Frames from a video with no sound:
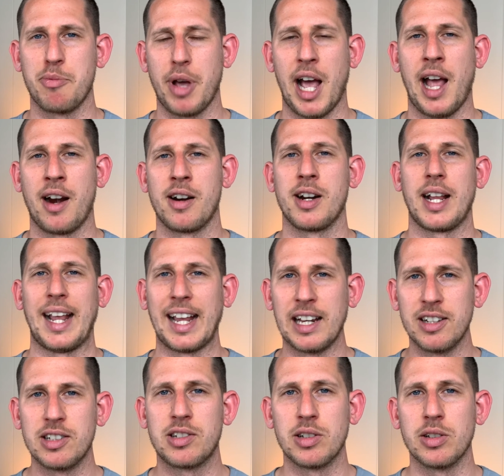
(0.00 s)
pattern
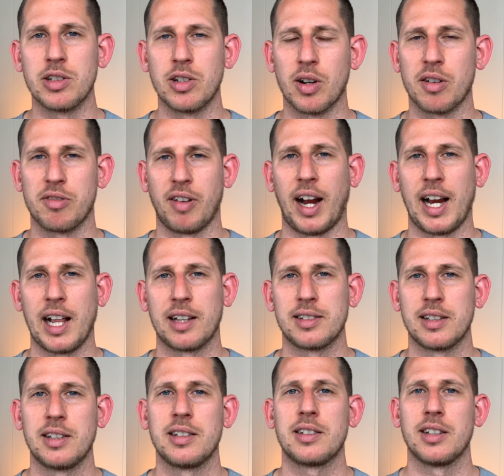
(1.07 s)
into your
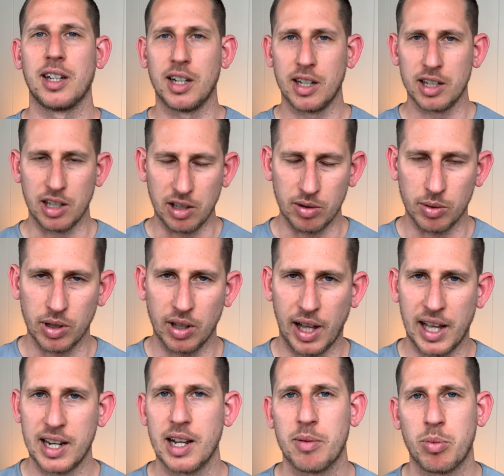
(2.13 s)
finances, you will
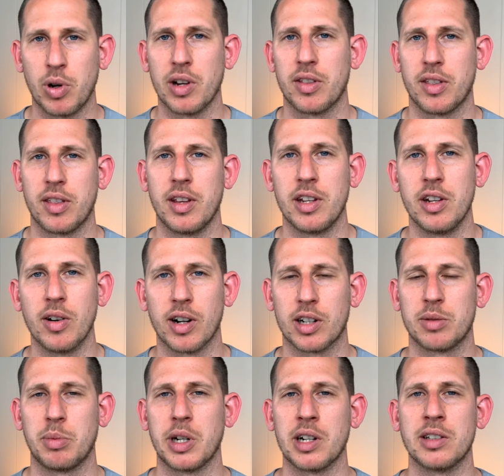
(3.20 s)
end up with your
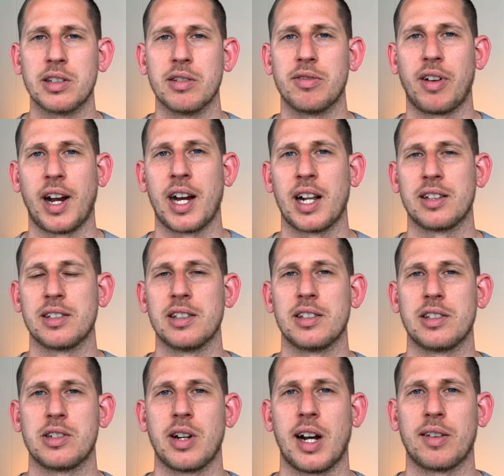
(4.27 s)
experience of finances
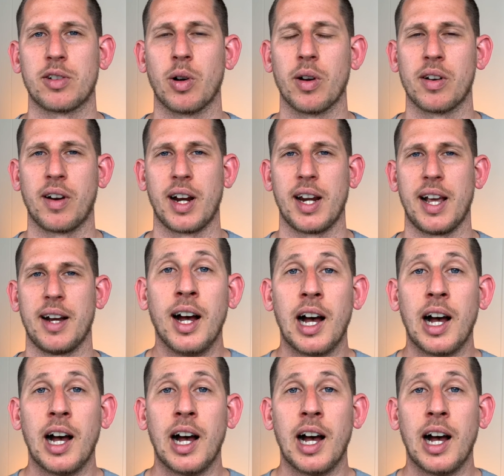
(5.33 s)
that you have going right now.